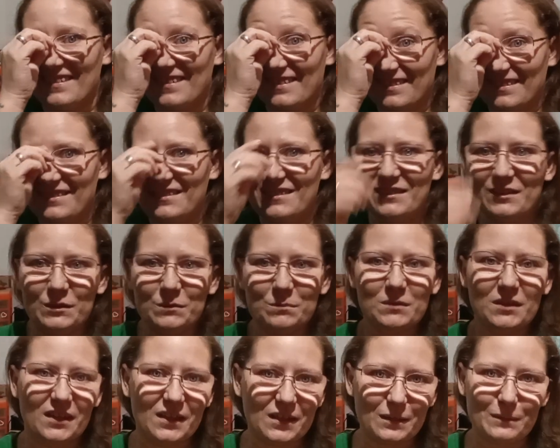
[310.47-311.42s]

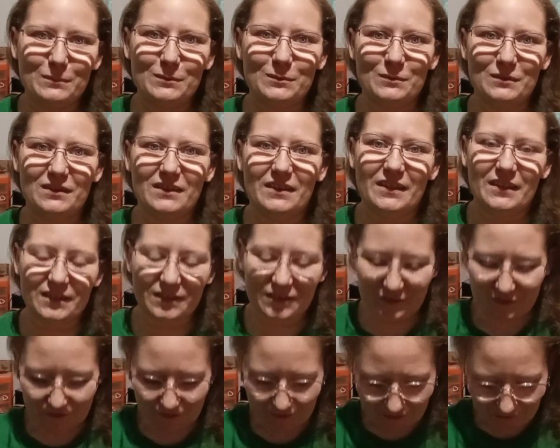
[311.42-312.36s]
Sometimes when the
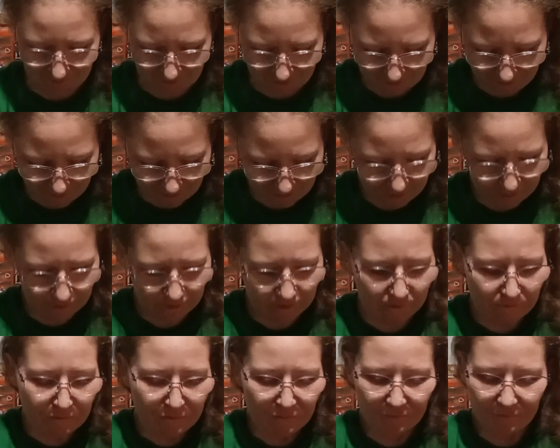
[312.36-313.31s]
edges are even.
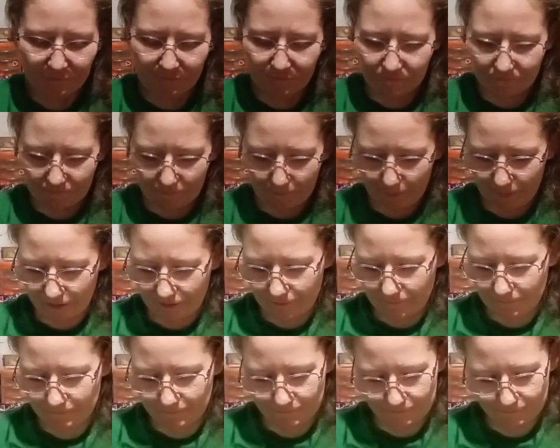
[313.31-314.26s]
But,
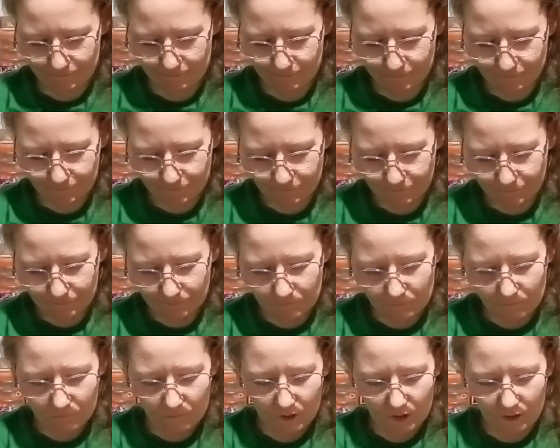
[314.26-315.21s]

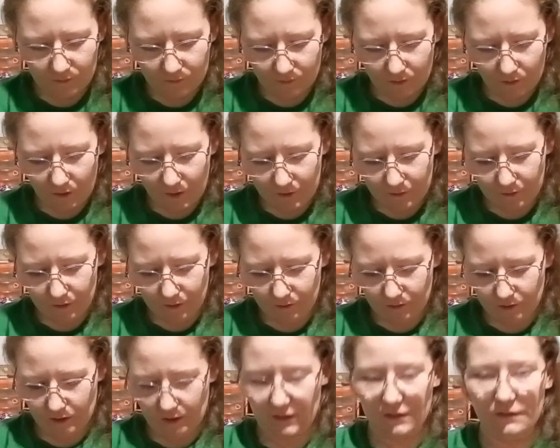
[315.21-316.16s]
so I
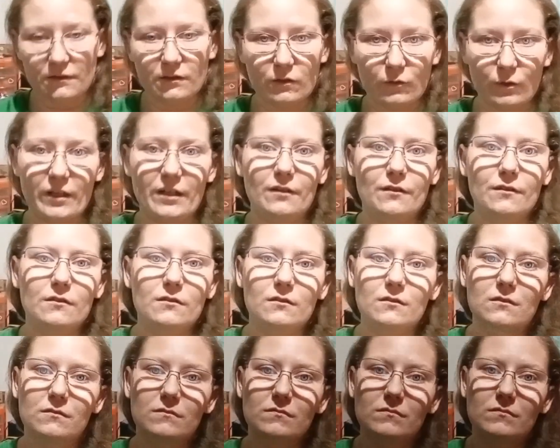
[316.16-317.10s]
crocheted squares.
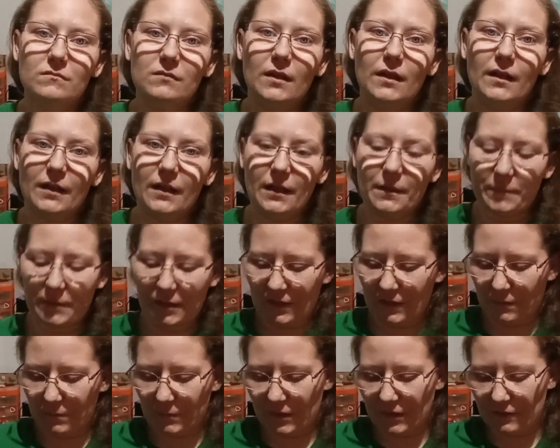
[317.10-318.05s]
And I
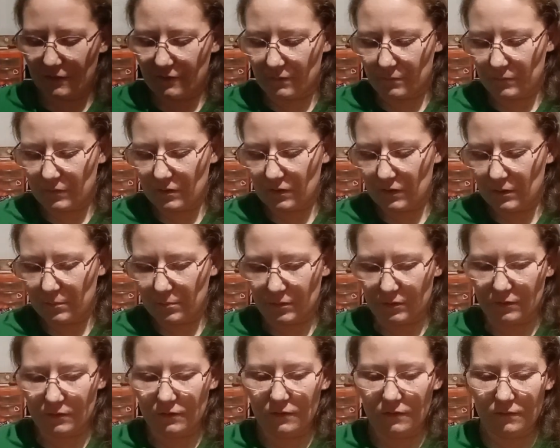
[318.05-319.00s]
made me some
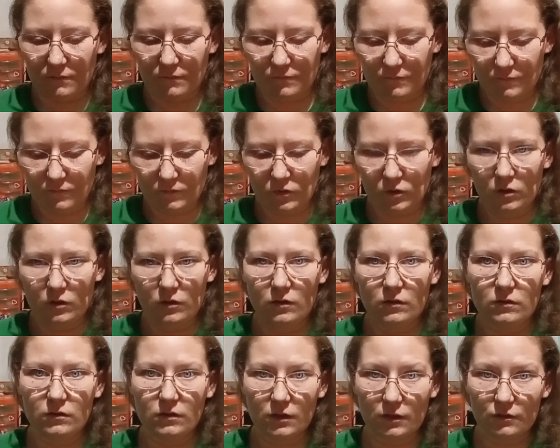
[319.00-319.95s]
slippers.
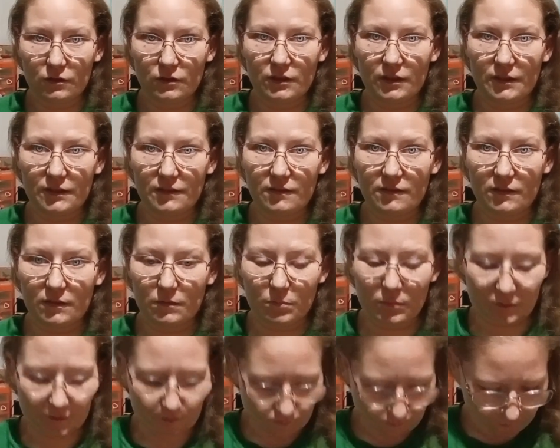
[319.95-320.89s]
Crochet
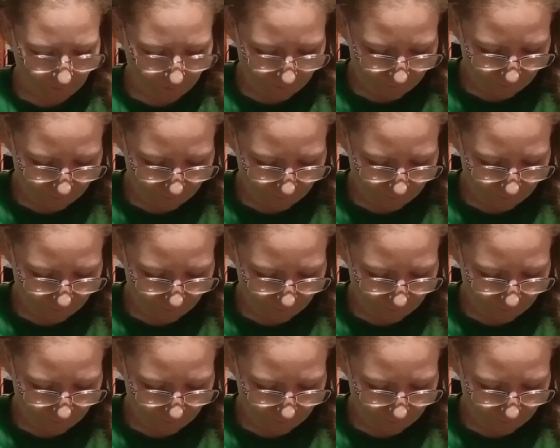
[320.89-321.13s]
slippers.